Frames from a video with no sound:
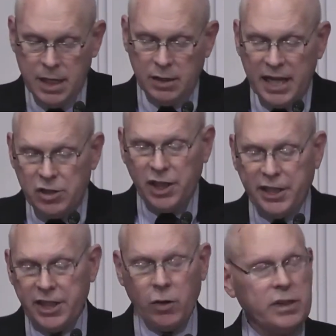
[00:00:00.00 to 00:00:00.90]
let's look
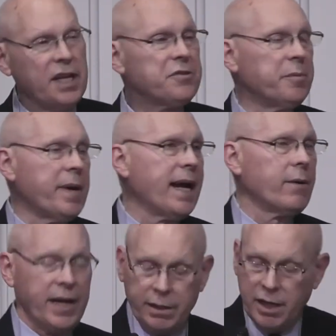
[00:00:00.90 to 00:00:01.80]
at the Old Testament
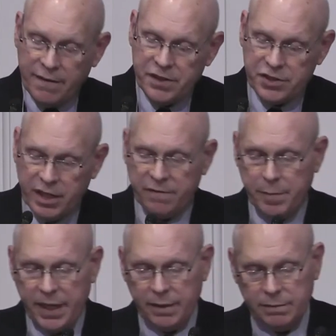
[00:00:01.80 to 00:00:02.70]
background of the Son of
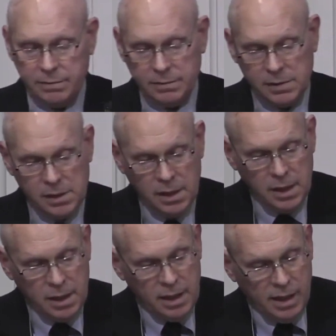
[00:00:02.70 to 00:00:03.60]
Man.
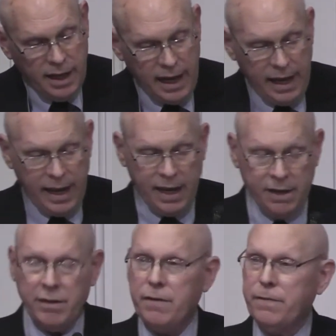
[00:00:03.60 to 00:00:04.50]

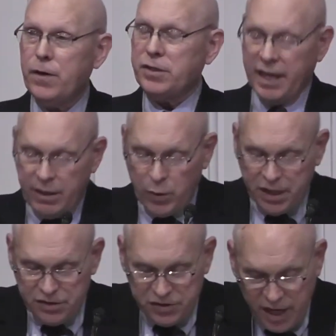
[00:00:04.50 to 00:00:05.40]
And the first thing we
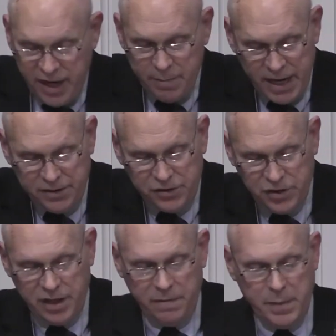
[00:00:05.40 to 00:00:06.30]
can say about the
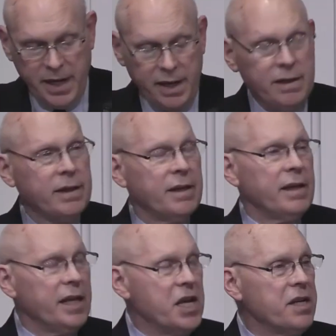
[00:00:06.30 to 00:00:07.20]
Son of Man
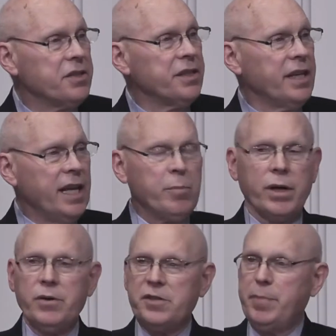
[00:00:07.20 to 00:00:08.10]
is in
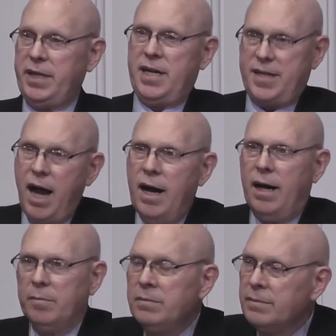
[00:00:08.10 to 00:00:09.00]
Hebrew, it's Ben
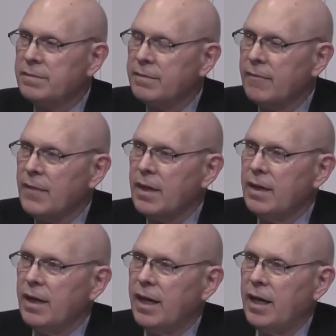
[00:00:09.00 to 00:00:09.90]
Adam.
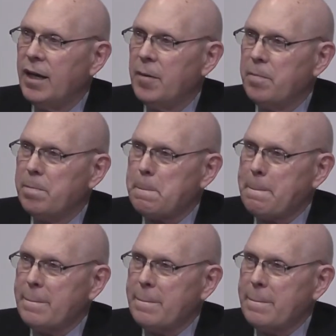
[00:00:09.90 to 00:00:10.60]
Um,